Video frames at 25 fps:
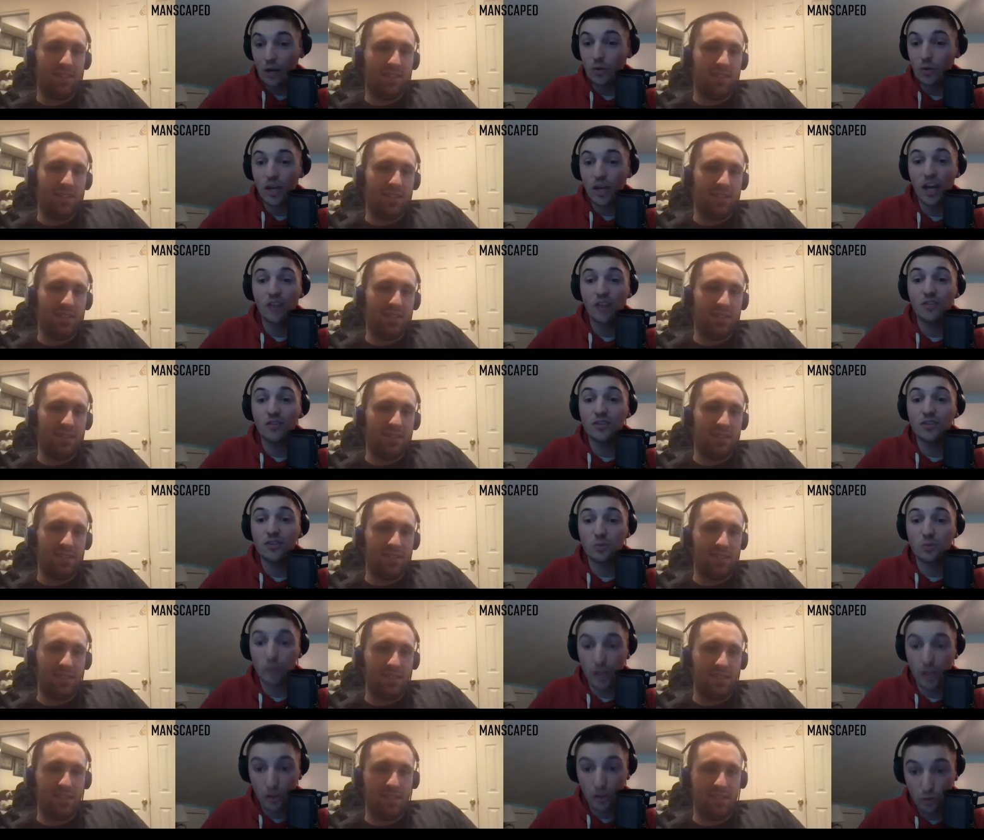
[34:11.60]
Speaker 1: care if it's a
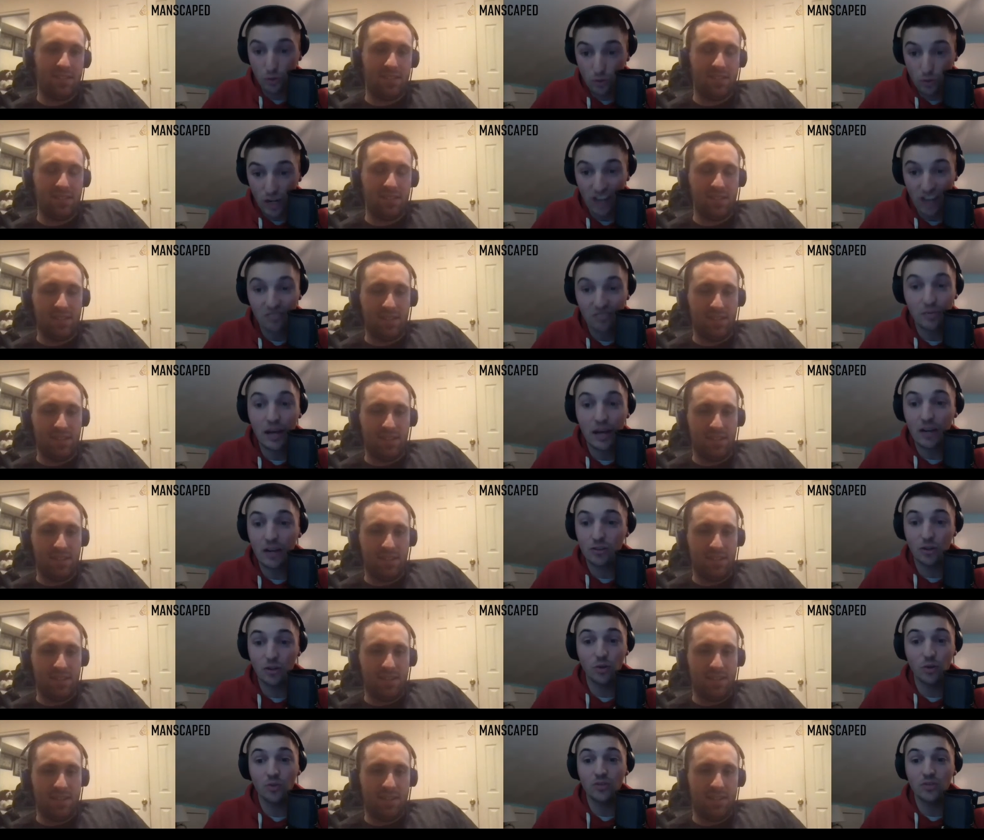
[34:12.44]
reach, you draft Mac
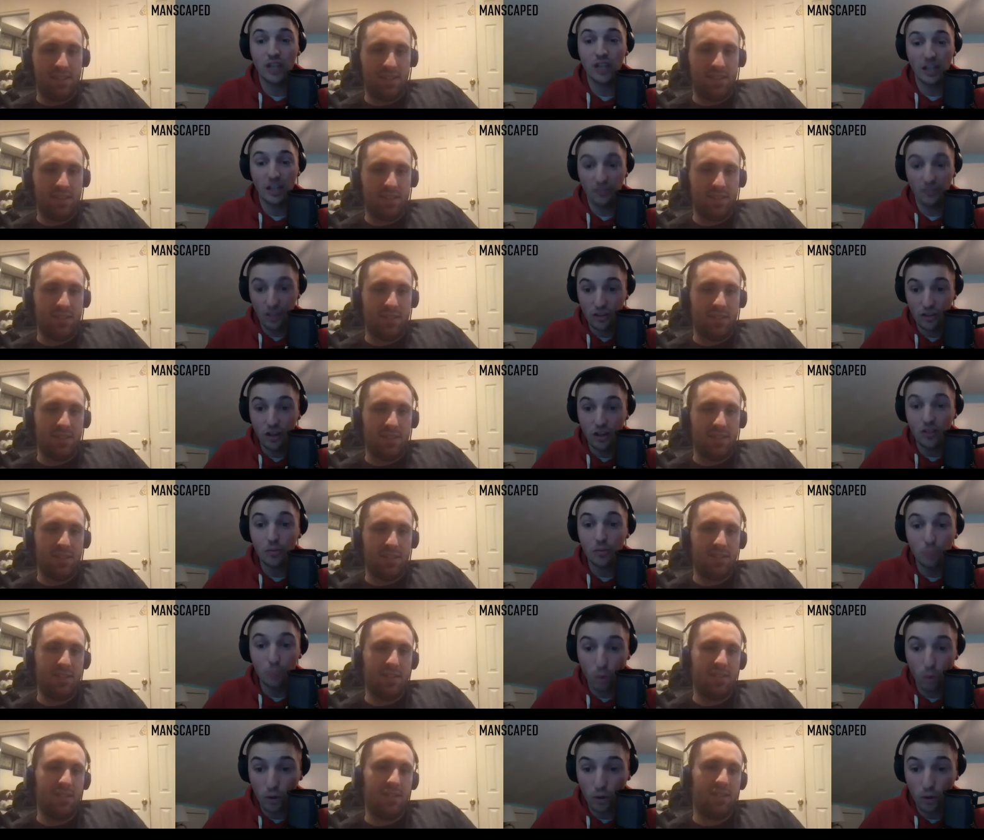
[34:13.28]
Jones. Like, if he's on the
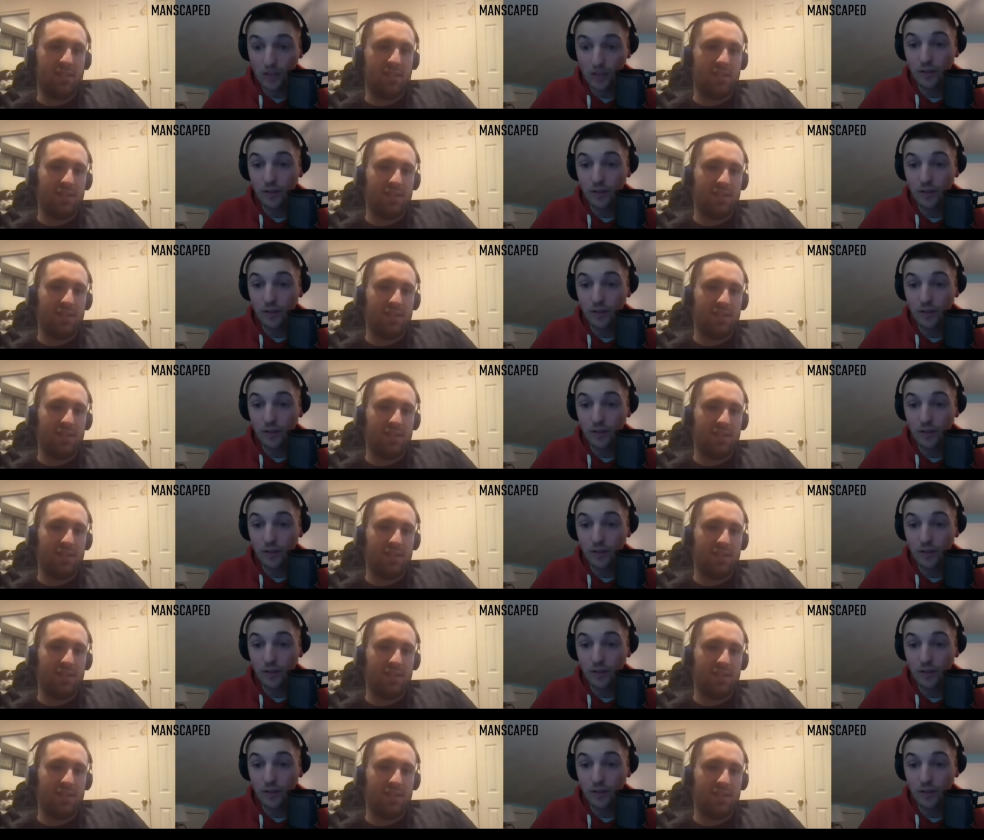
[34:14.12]
board,